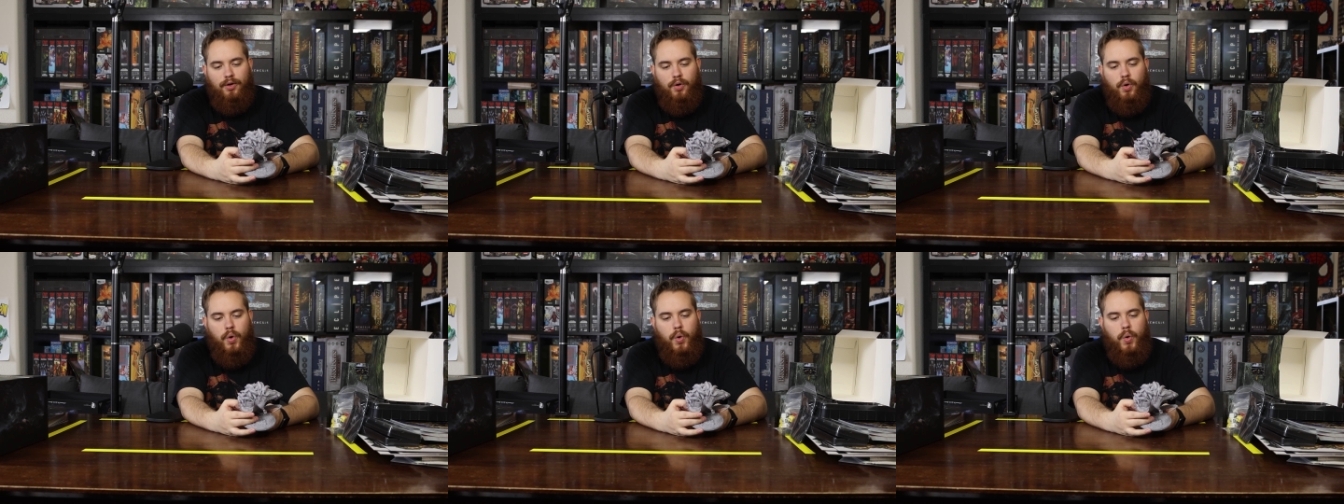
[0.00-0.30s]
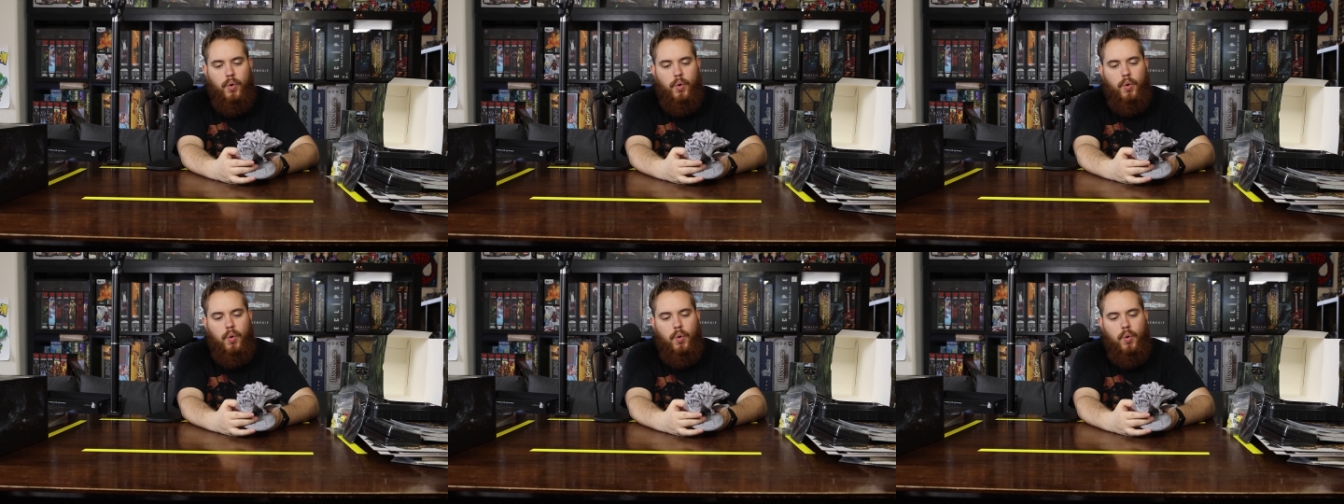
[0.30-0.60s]

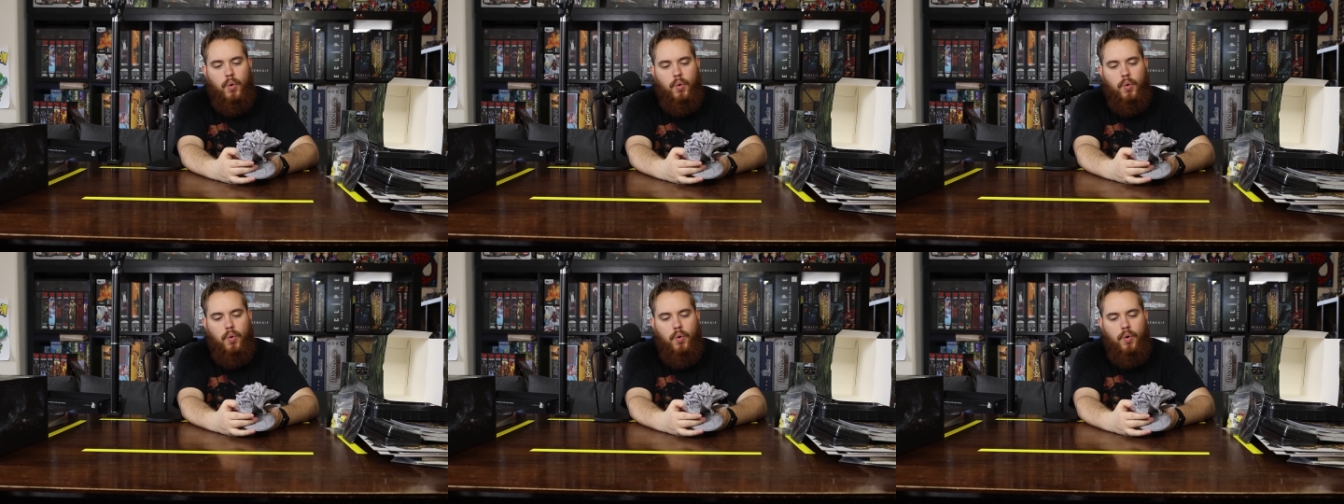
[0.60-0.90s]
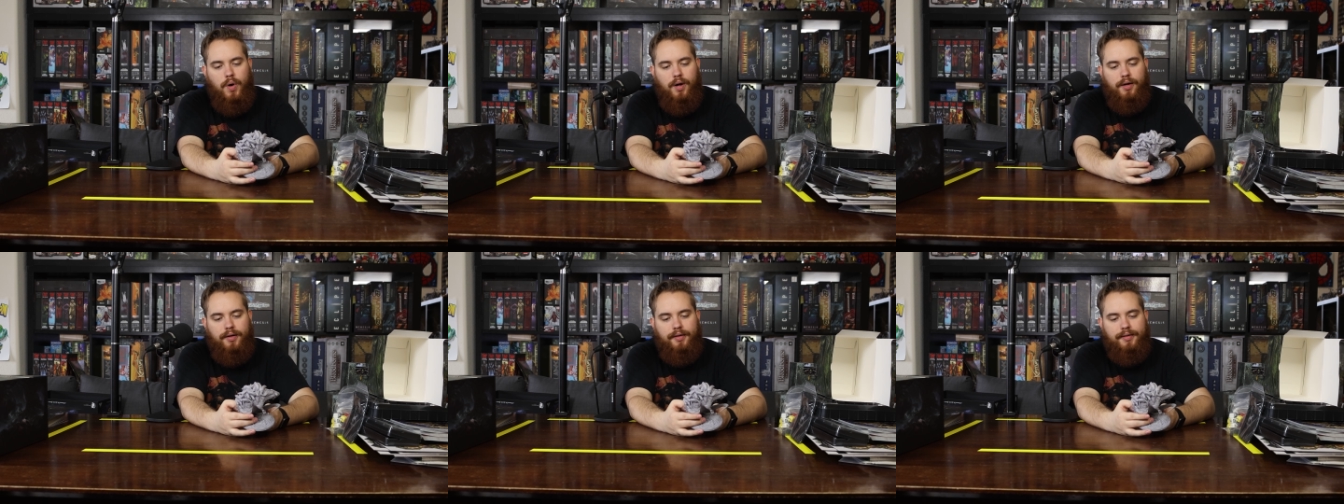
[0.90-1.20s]

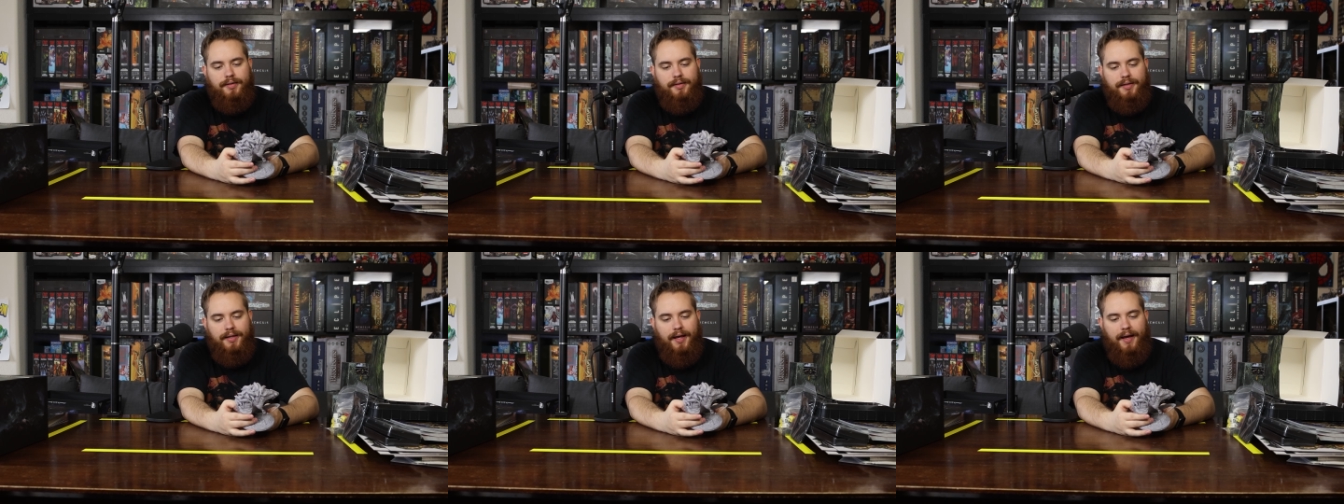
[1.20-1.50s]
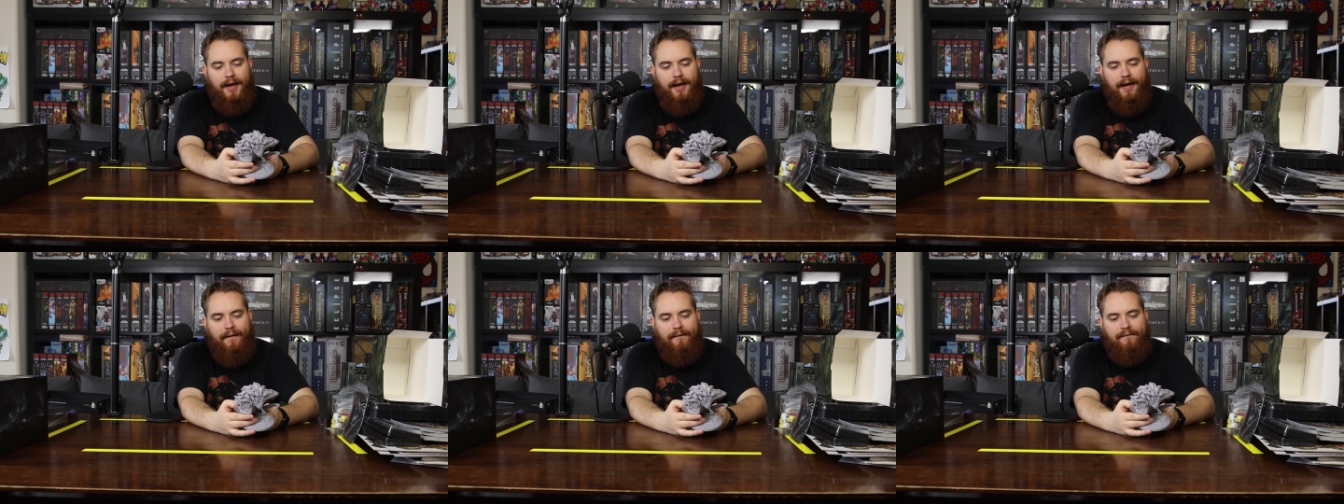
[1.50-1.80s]
Whew.
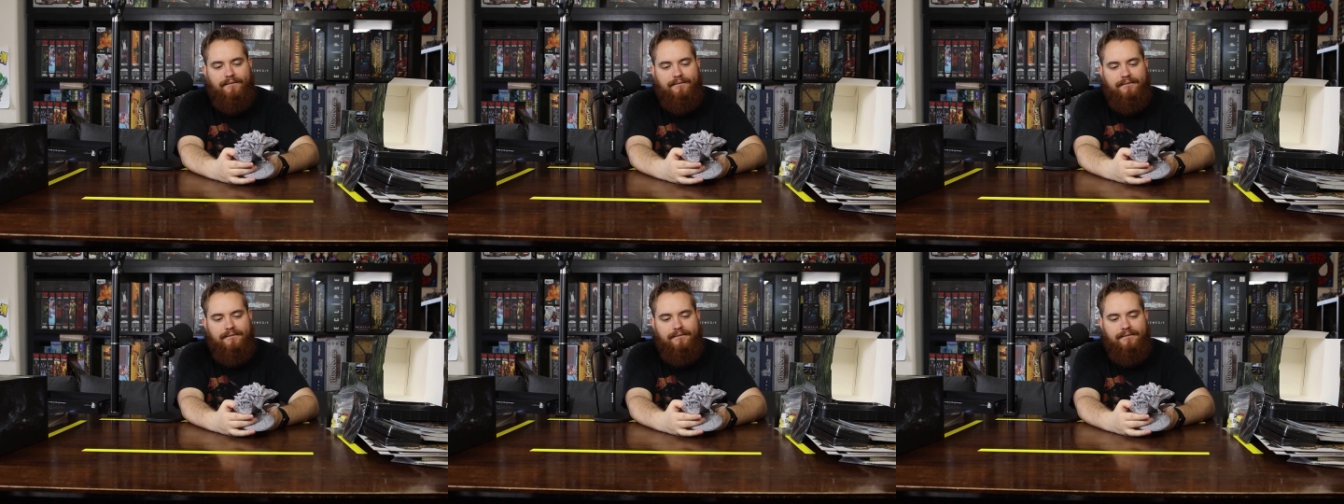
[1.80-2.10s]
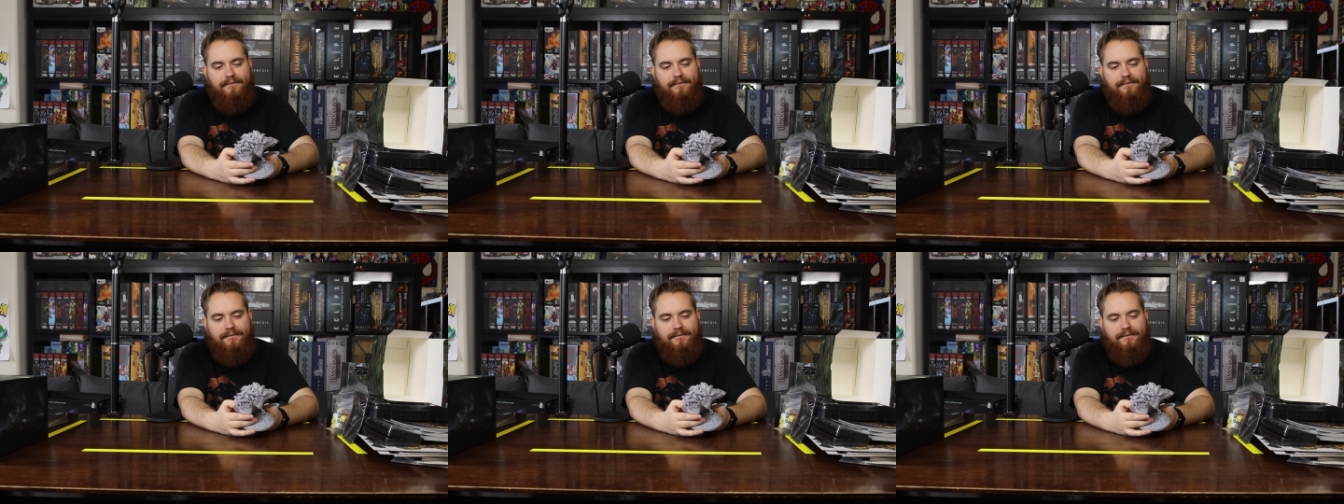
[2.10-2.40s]
Yeah.
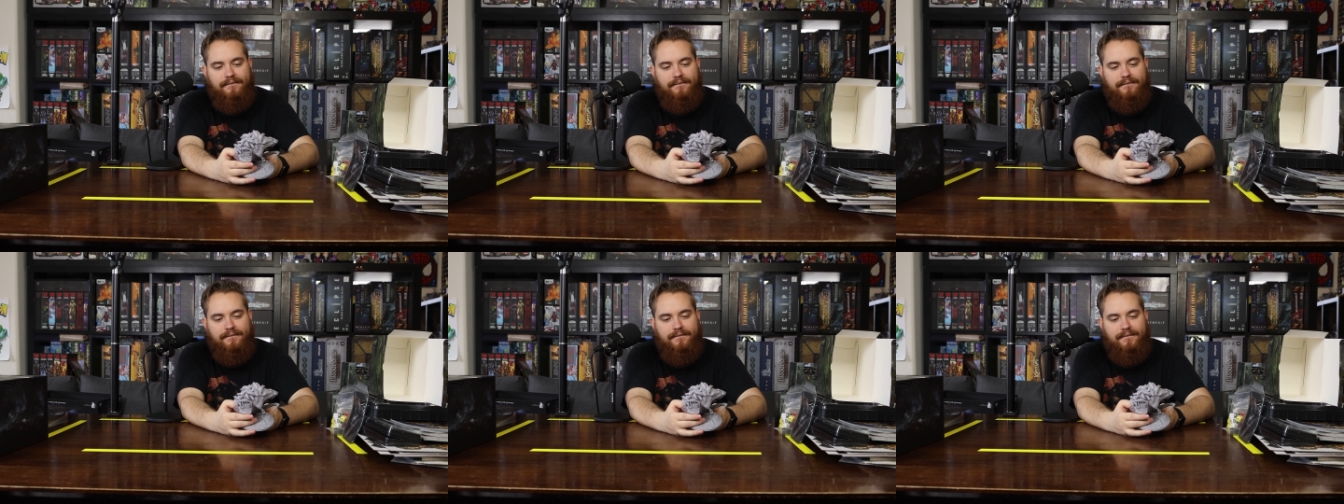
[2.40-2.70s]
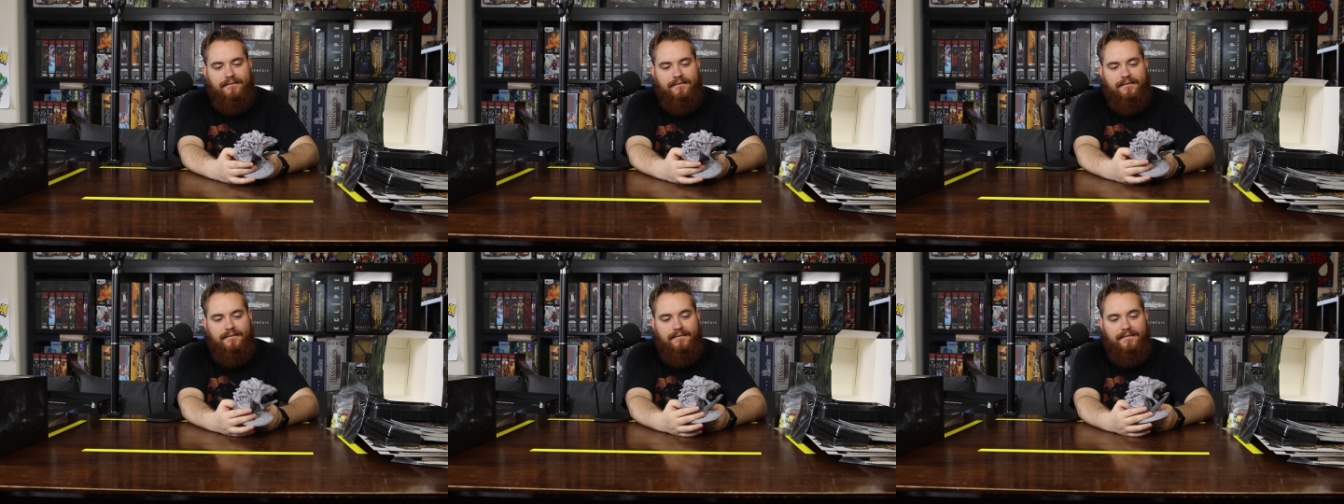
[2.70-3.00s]

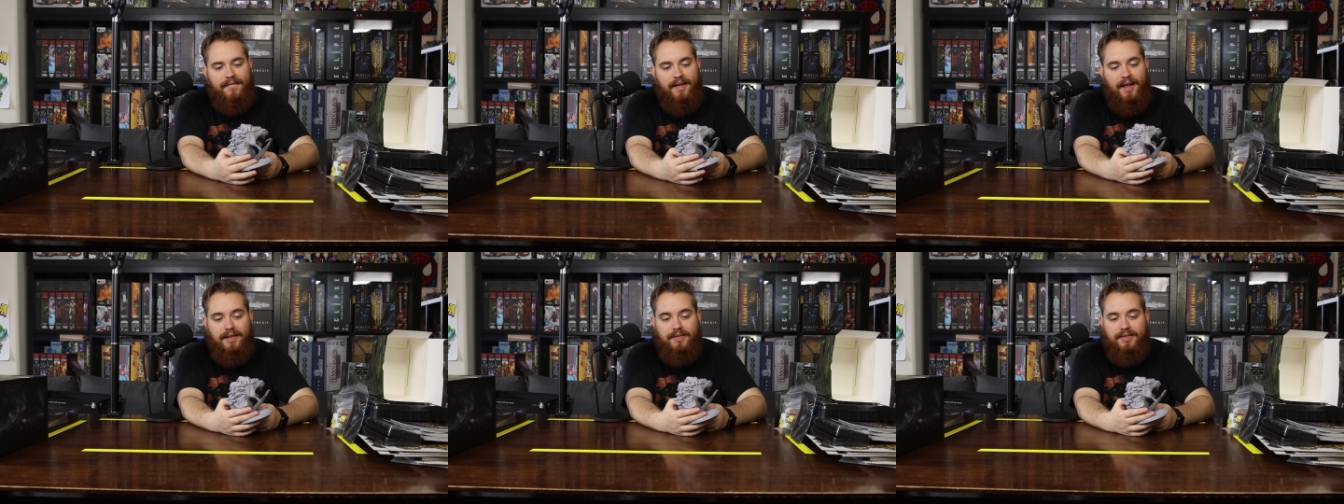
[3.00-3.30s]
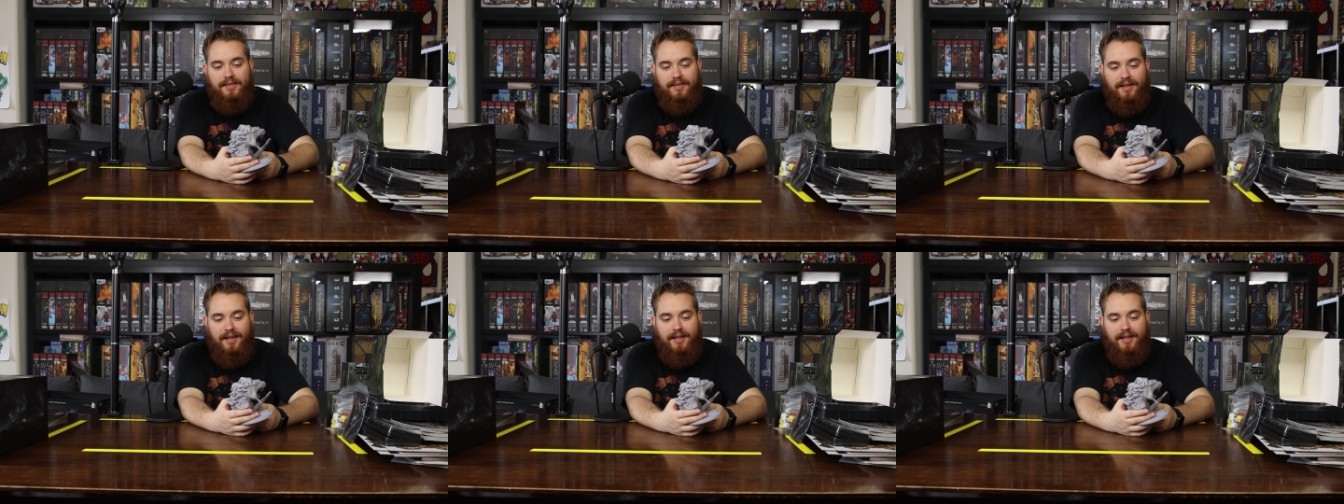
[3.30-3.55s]
It's,